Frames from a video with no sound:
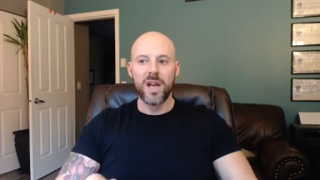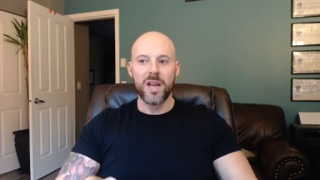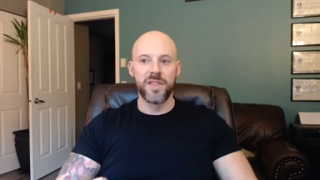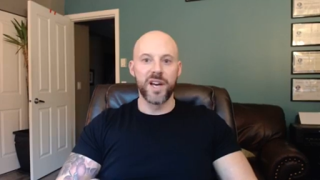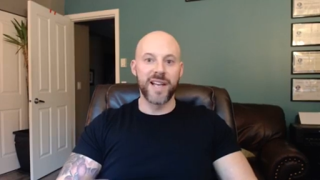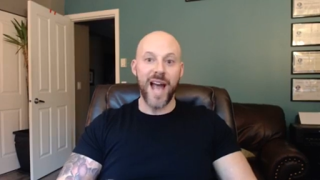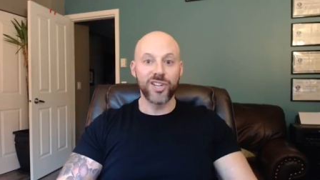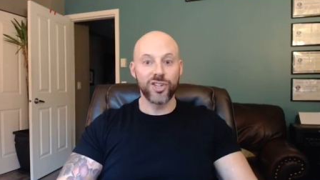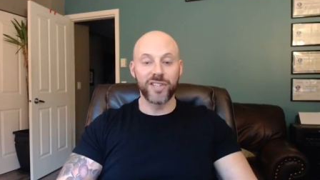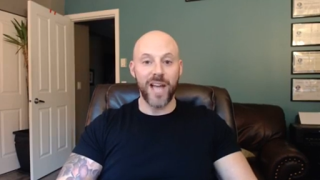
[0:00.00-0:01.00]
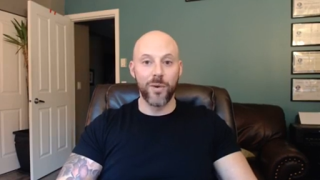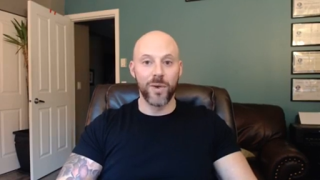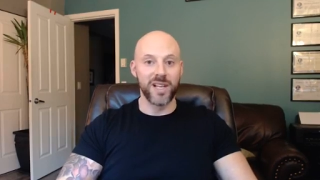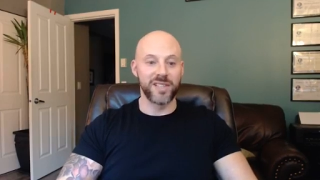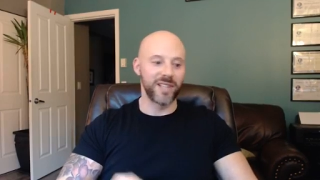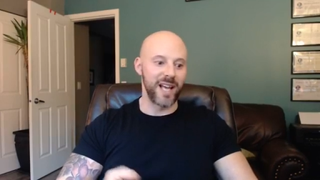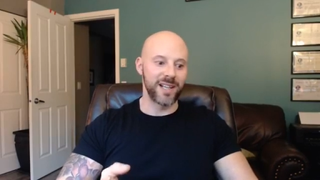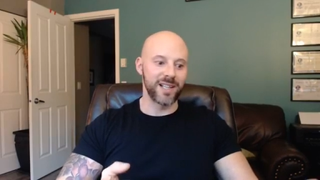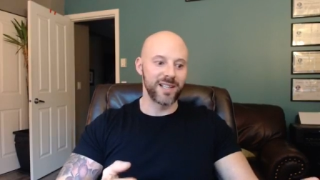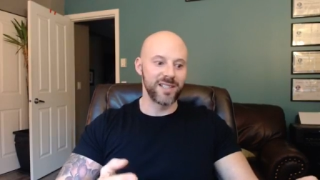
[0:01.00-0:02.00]
the national debt was
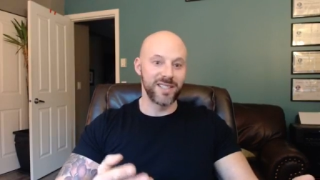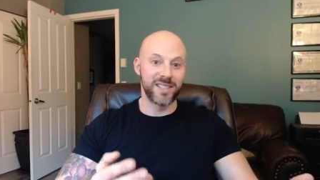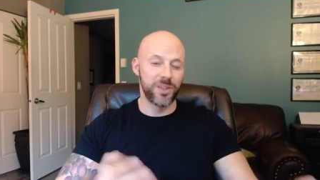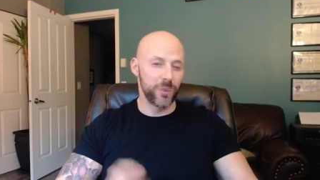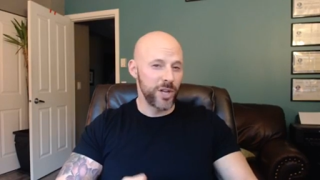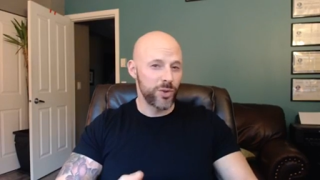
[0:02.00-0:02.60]
like 6